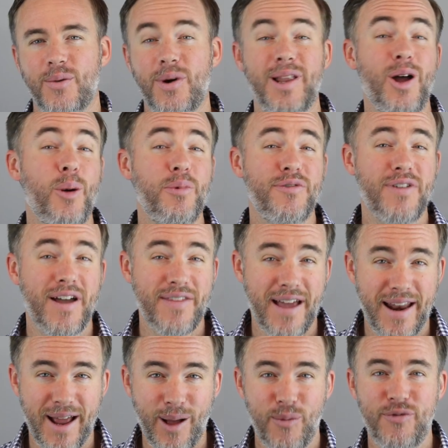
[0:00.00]
Well, I hope you found
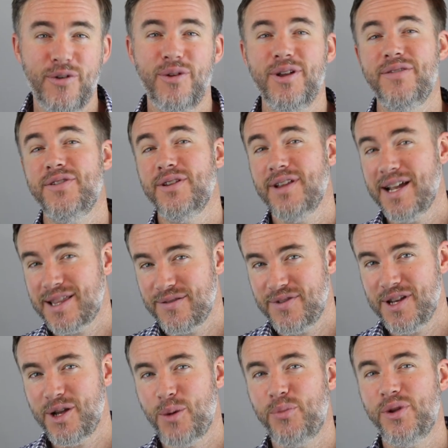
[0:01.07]
that helpful. If you liked the
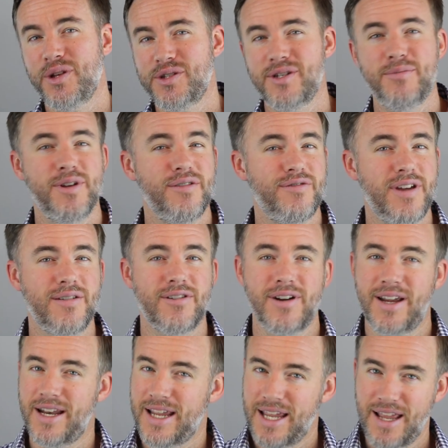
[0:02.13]
video, please do me a favor
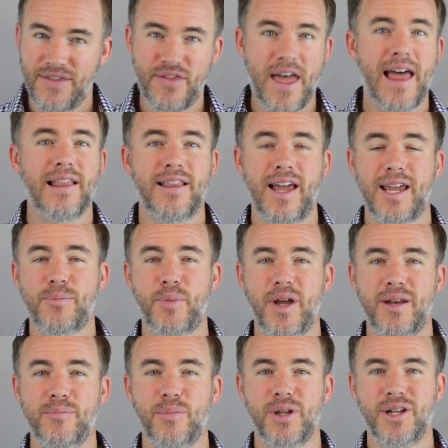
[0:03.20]
and hit that like
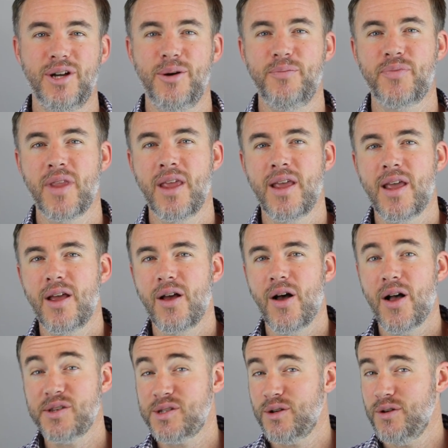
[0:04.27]
button below.
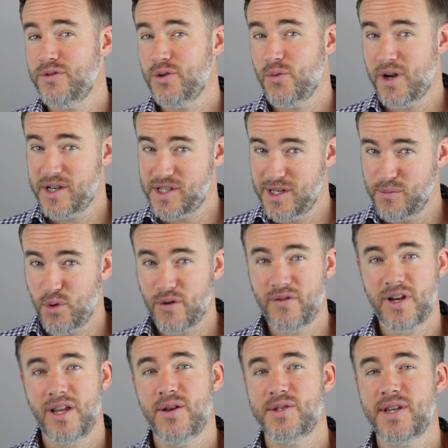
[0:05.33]
Also, if you want to see more
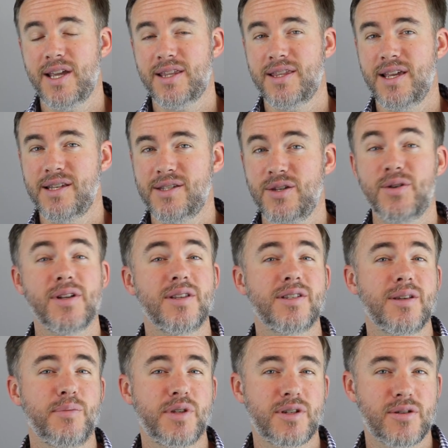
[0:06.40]
videos like this, you can
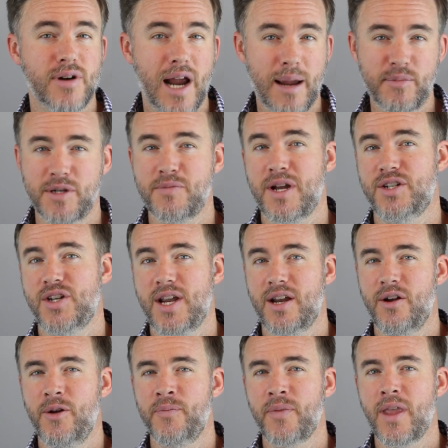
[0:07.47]
subscribe to my
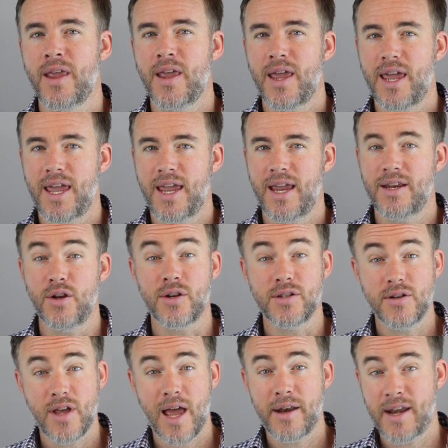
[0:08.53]
channel, and you can
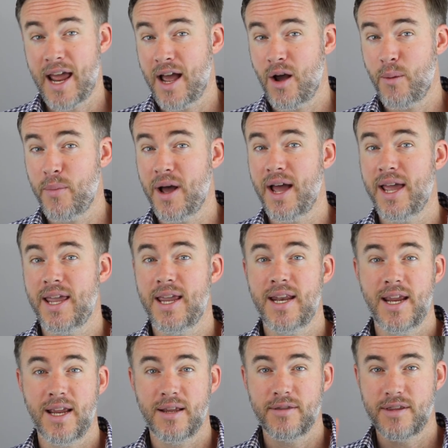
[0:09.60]
do that now by
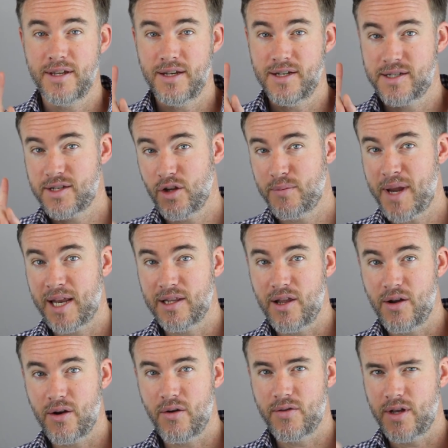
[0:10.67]
hitting the Distilled Man
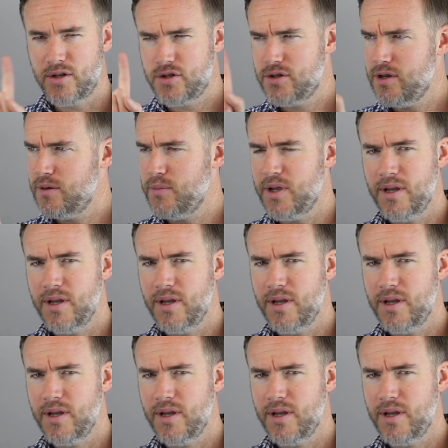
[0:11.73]
logo that should